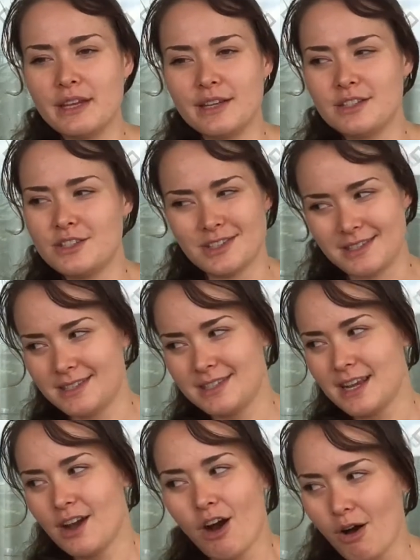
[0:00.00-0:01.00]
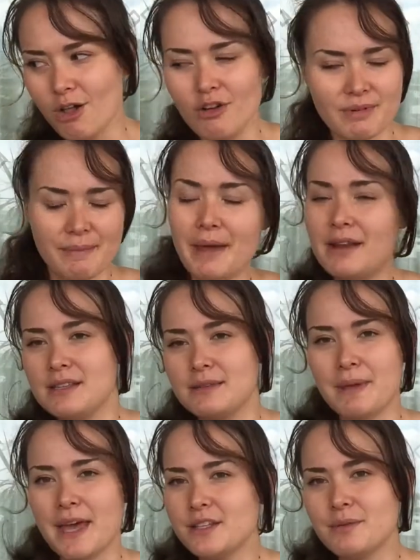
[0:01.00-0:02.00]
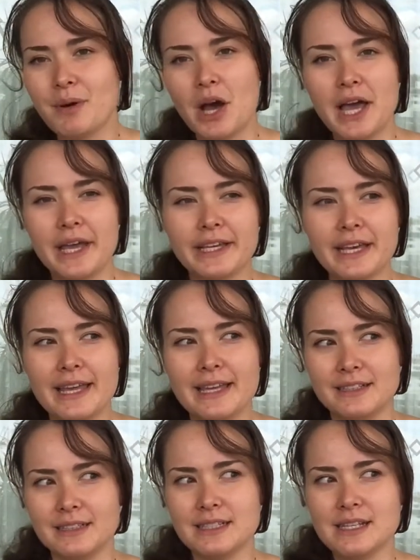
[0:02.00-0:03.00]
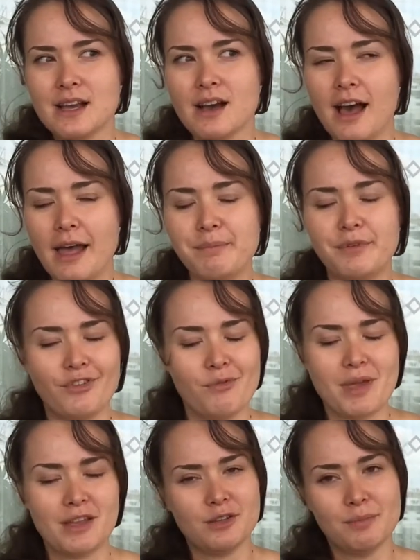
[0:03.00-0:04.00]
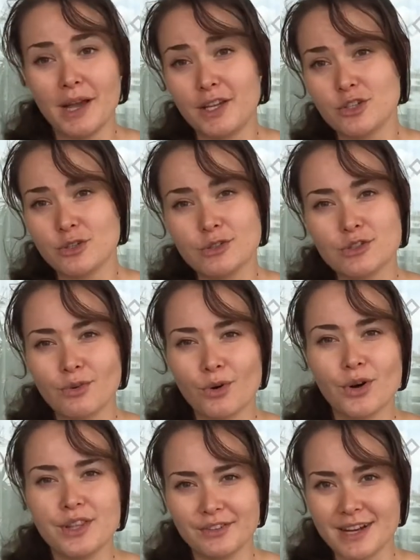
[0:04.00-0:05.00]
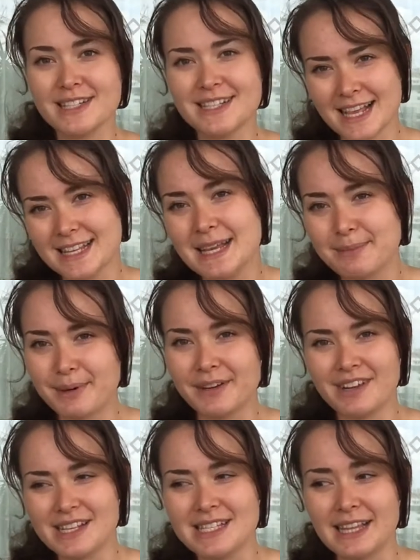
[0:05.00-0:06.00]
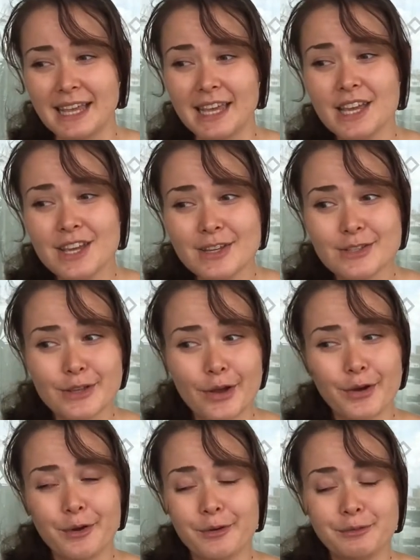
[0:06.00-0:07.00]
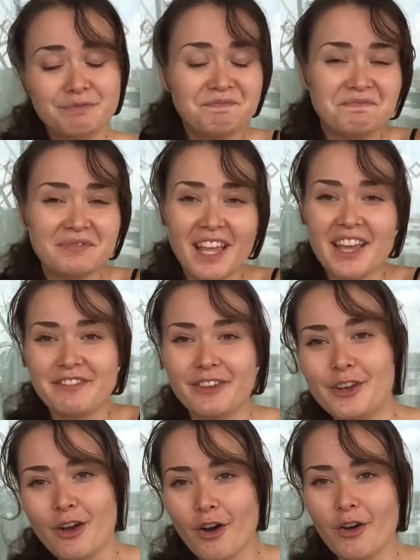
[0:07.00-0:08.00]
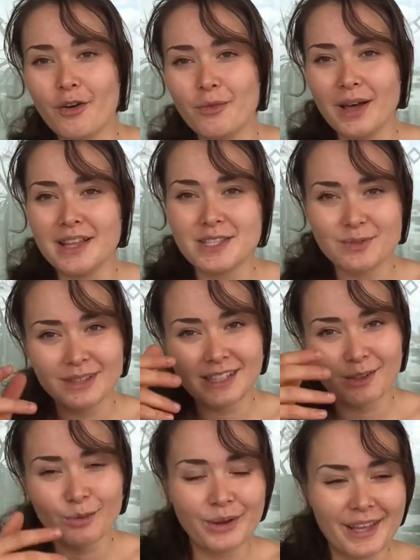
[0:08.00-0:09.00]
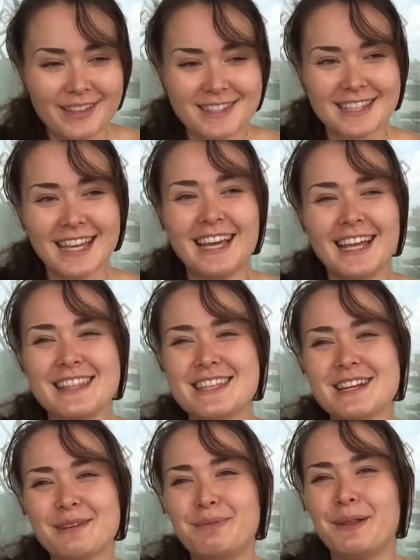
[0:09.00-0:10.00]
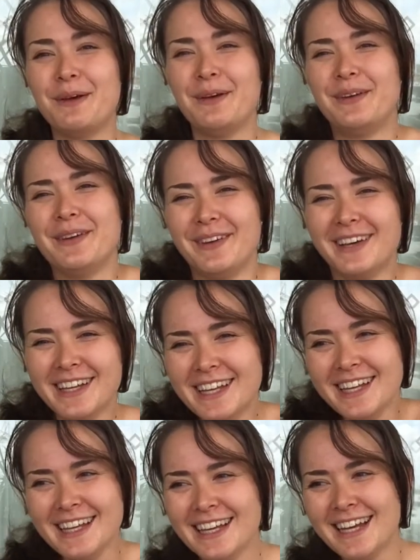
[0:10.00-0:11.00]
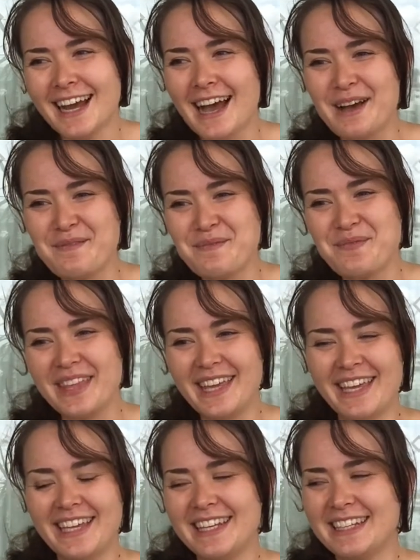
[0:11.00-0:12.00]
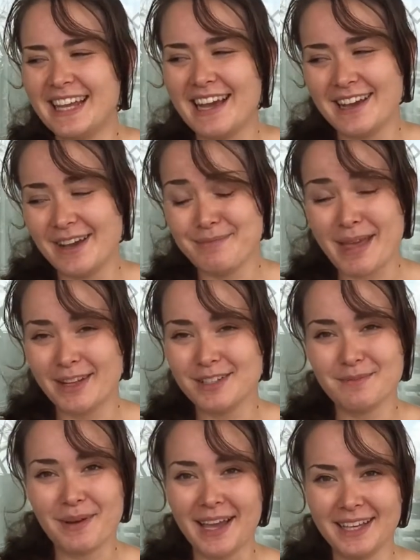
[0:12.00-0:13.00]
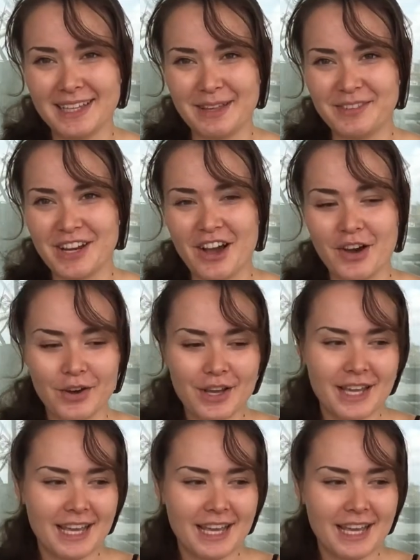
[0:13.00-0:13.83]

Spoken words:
that it's just all of my pedals are mountain bike, and I prefer mountain bike shoes for the reasons I said previously. So if you know ones with little wheels that are blue in mountain bike, let me know,